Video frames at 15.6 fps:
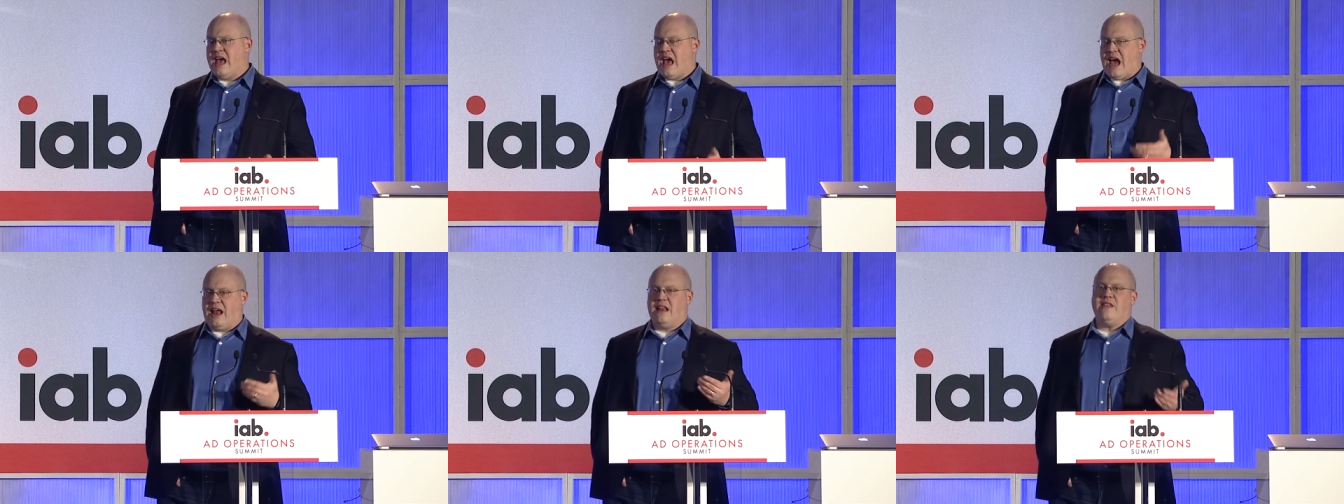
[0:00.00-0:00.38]

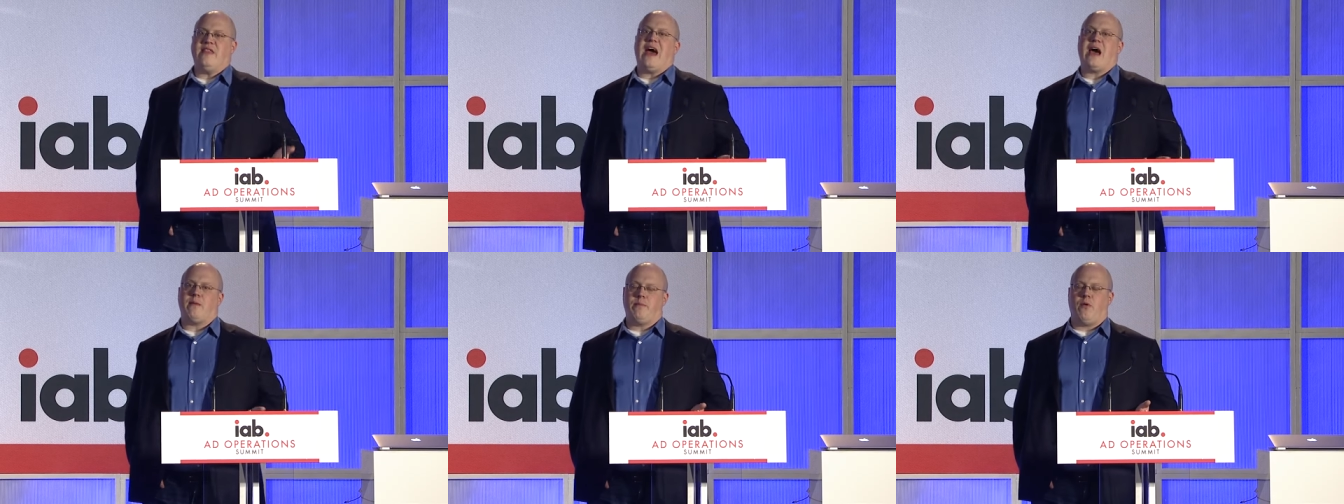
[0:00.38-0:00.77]
And at
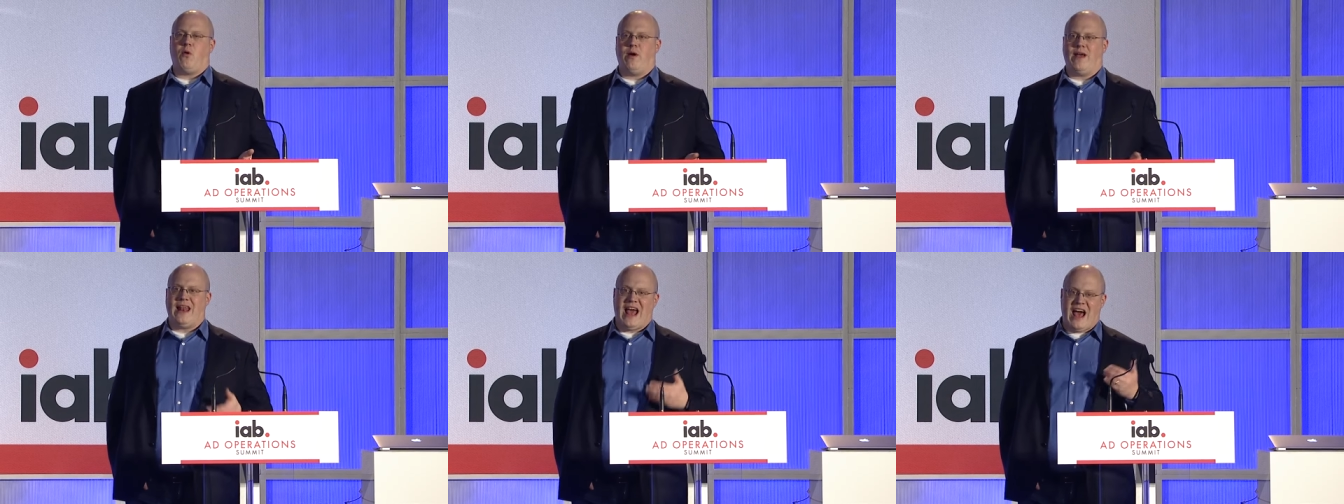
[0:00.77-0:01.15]
that
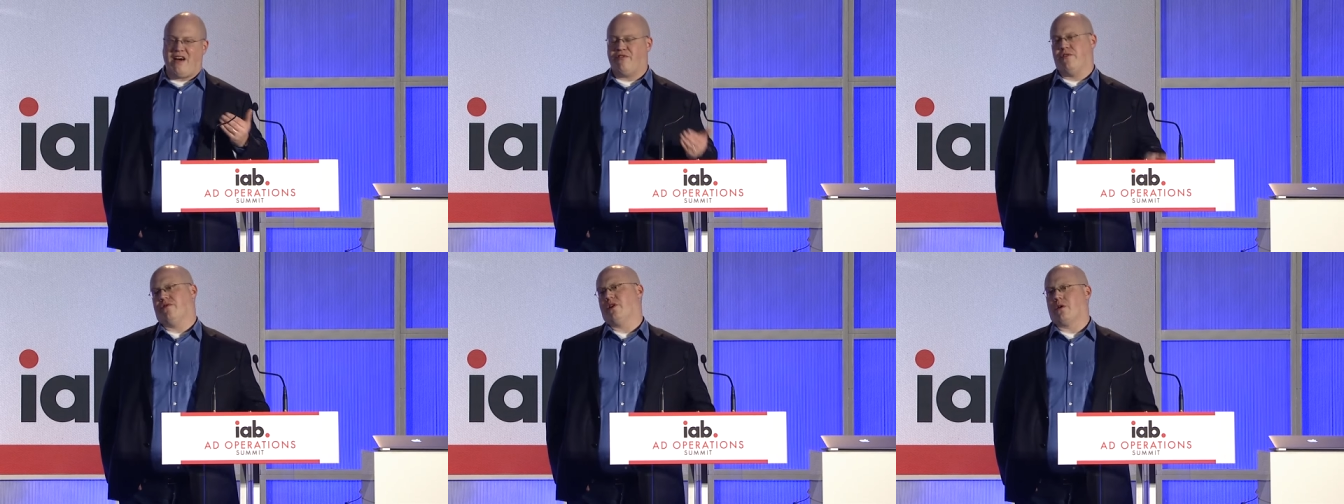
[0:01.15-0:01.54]
point,
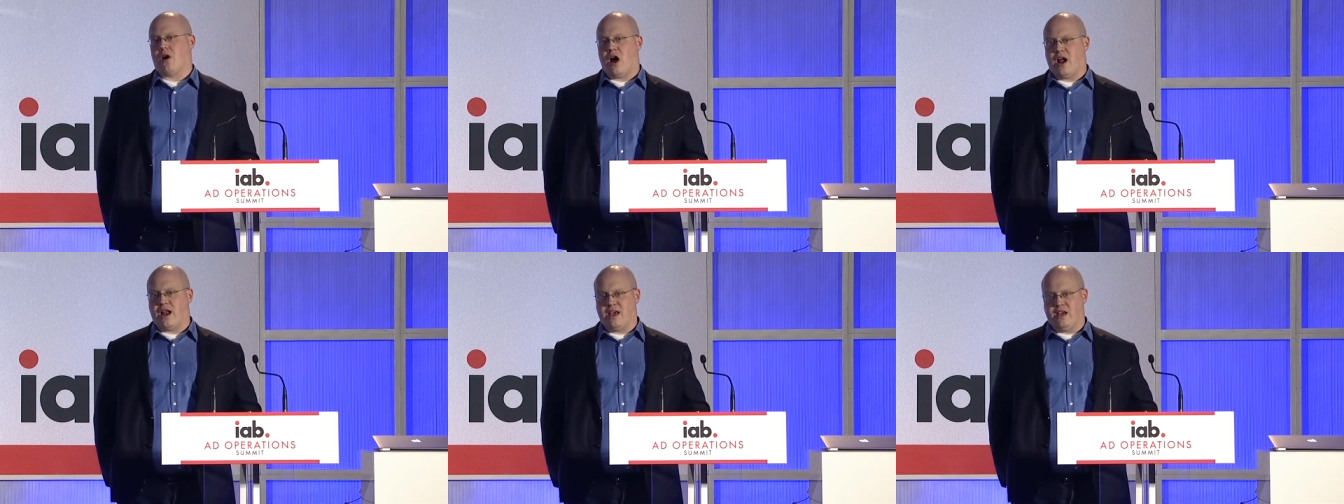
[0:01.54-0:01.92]
half of your
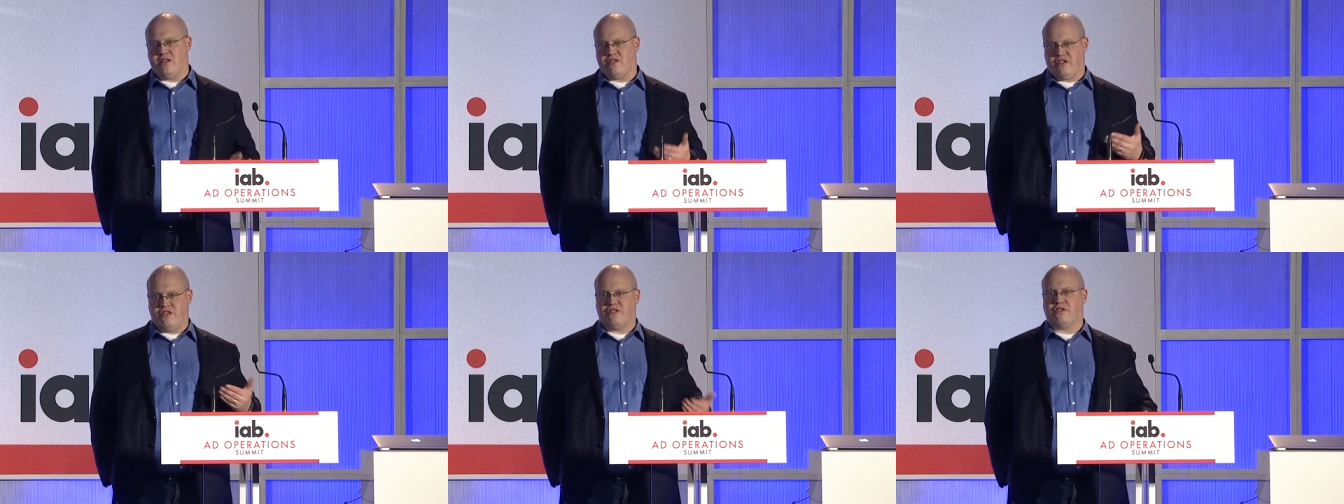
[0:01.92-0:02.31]

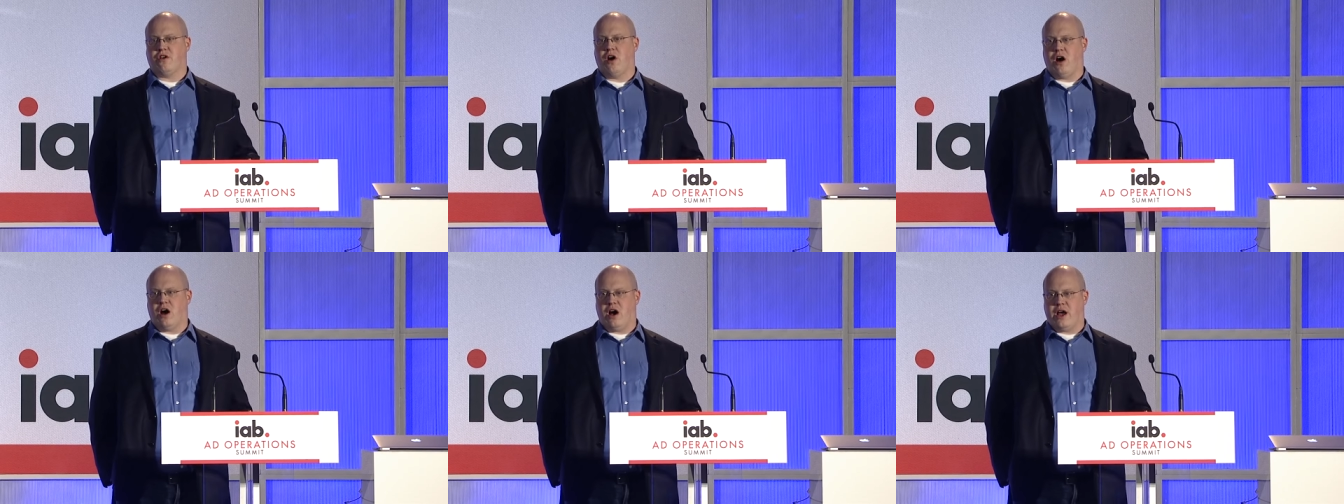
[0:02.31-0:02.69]
audience is
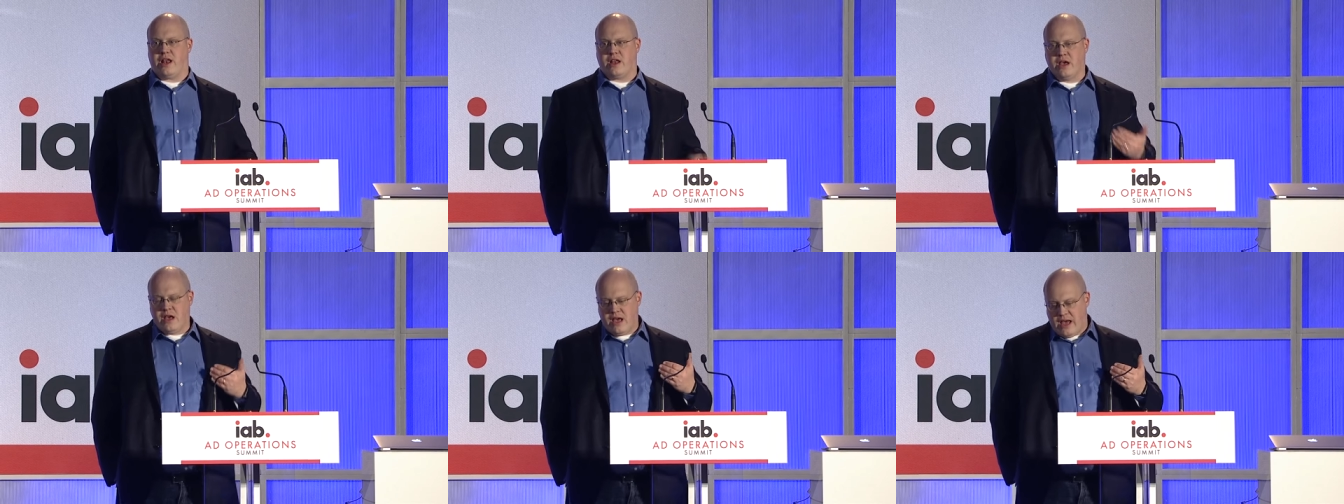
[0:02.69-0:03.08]
gone.